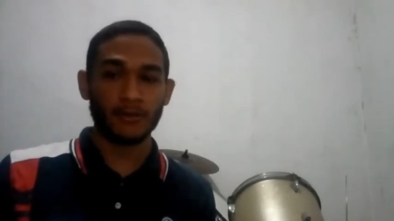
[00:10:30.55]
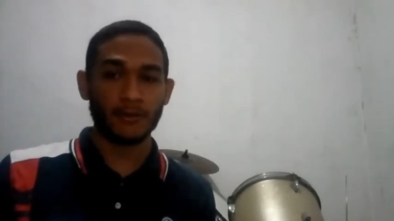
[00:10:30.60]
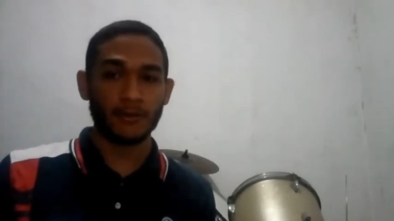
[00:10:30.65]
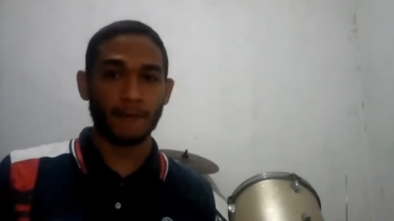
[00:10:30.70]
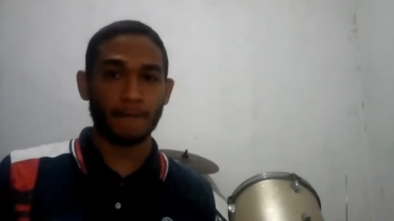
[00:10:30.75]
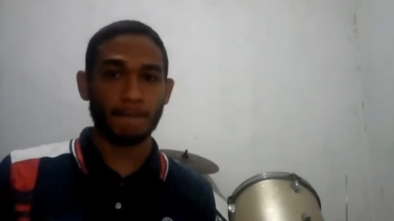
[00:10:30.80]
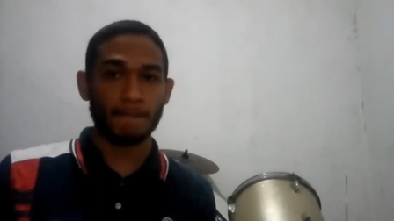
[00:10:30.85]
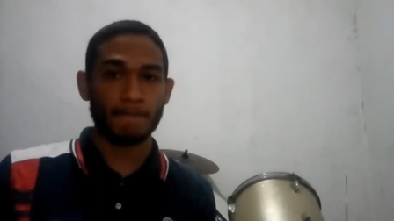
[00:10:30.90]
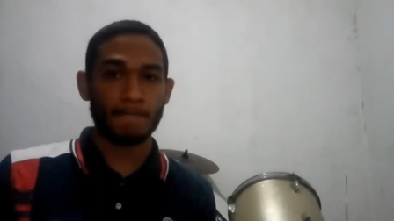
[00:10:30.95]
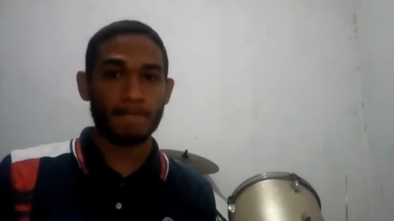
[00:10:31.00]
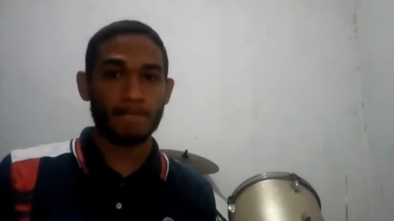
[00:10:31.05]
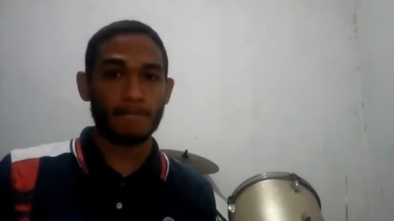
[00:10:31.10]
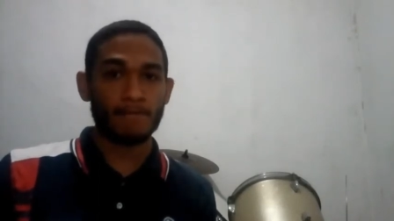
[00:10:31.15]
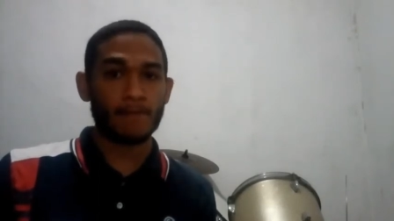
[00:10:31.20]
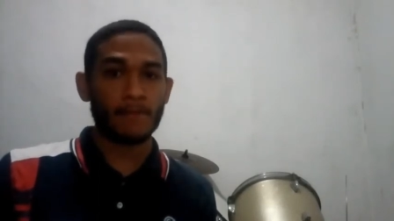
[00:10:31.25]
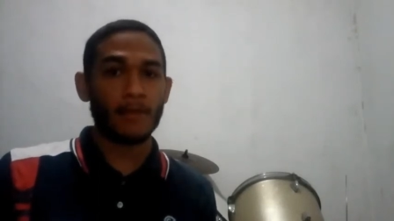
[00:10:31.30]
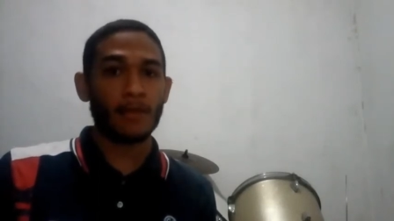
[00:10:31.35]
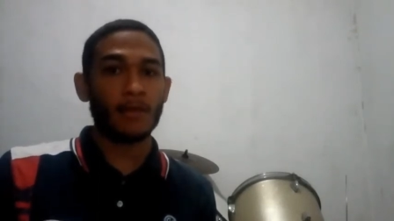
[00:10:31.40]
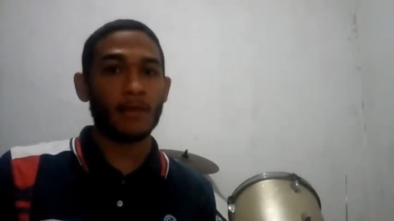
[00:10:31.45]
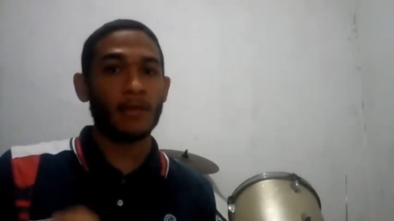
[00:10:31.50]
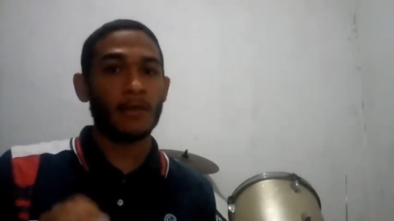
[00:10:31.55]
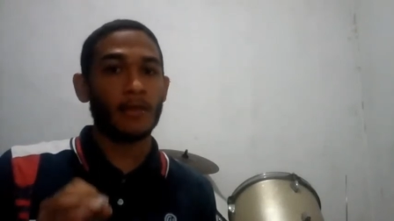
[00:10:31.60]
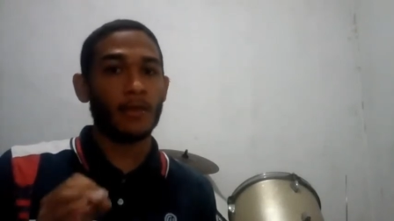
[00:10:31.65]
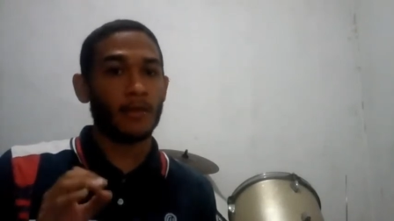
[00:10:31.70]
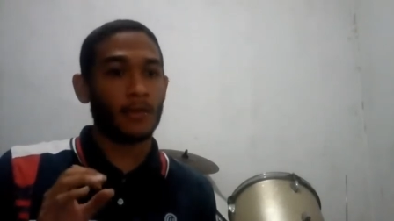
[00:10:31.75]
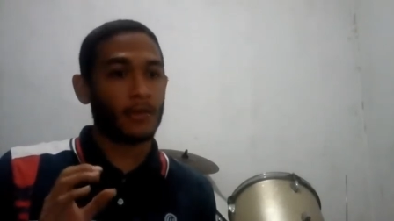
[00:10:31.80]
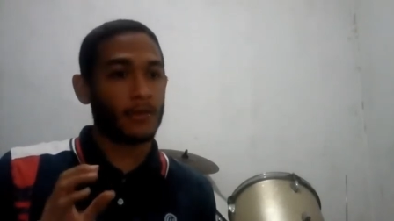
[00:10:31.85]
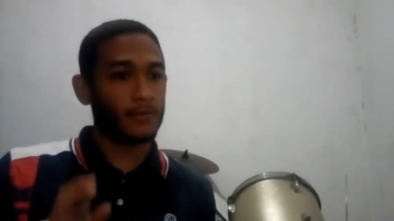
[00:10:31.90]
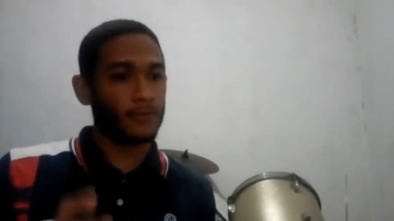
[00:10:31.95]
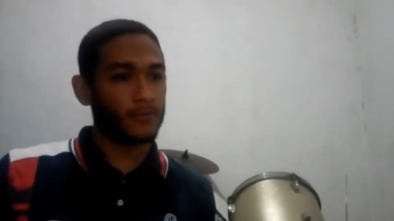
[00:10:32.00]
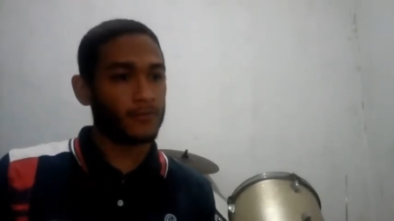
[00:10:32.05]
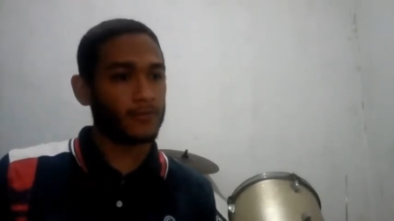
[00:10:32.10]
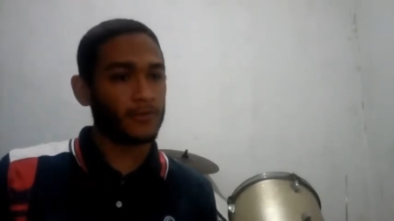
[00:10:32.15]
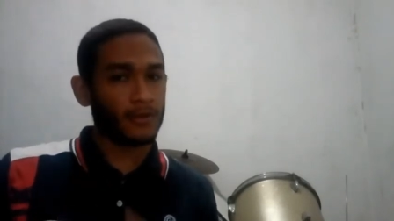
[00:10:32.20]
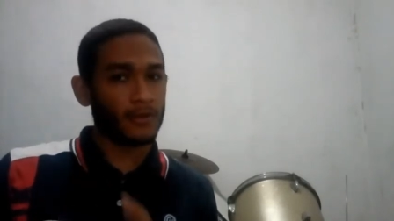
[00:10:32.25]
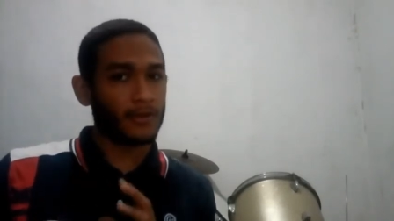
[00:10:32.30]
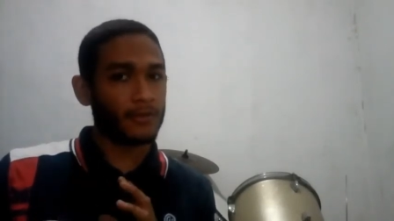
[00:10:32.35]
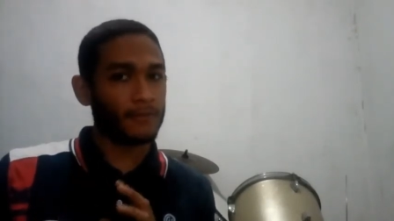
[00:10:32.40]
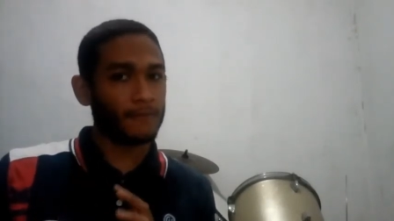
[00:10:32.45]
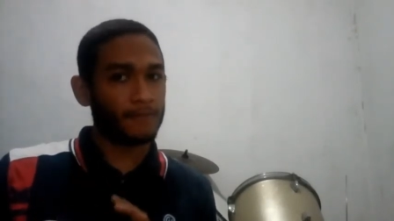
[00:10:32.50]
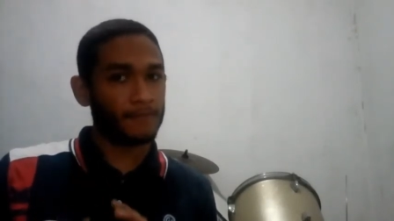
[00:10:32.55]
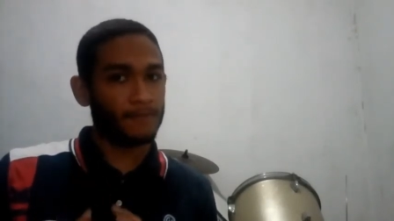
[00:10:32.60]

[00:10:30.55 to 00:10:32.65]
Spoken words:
It can start